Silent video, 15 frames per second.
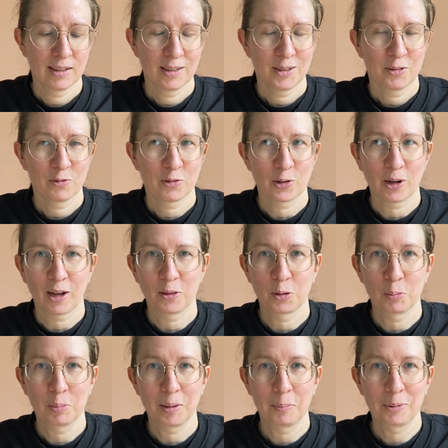for other
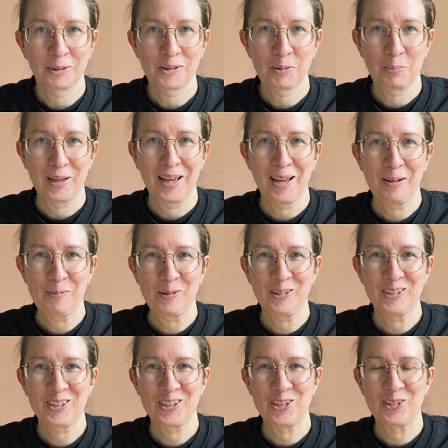people to be
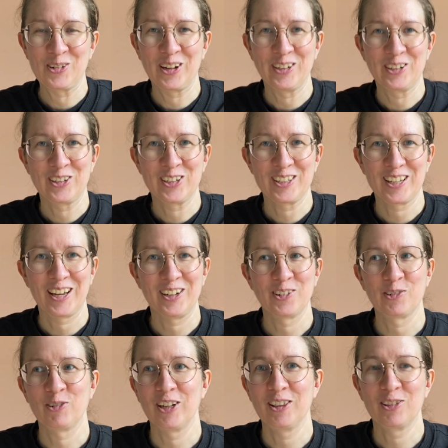able to understand or
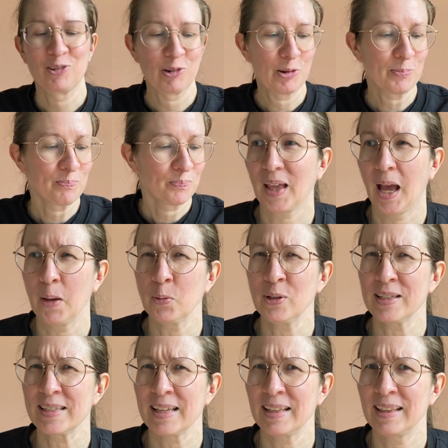read through. I would
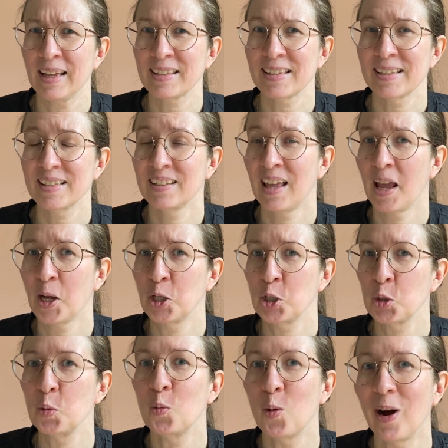say that's stage
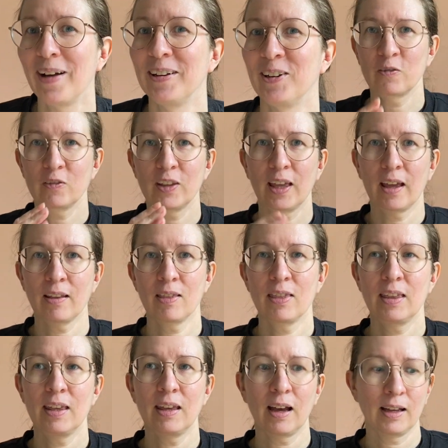1. Get
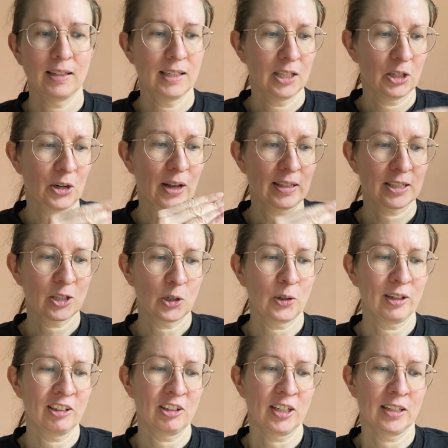the idea as
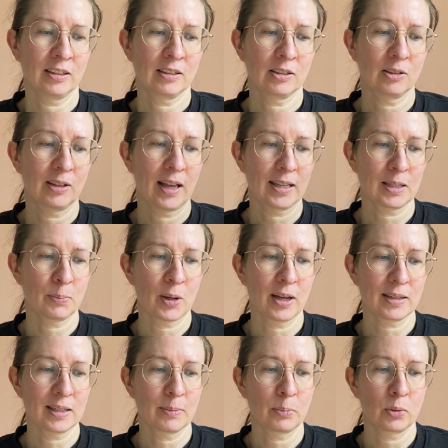coherent as
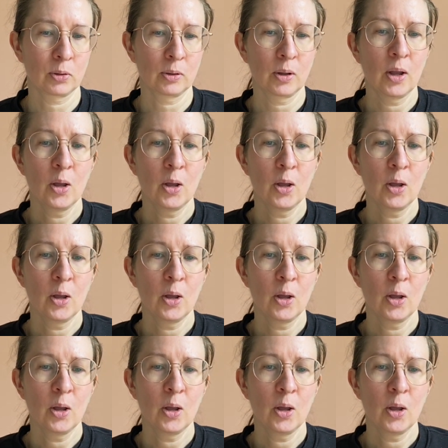possible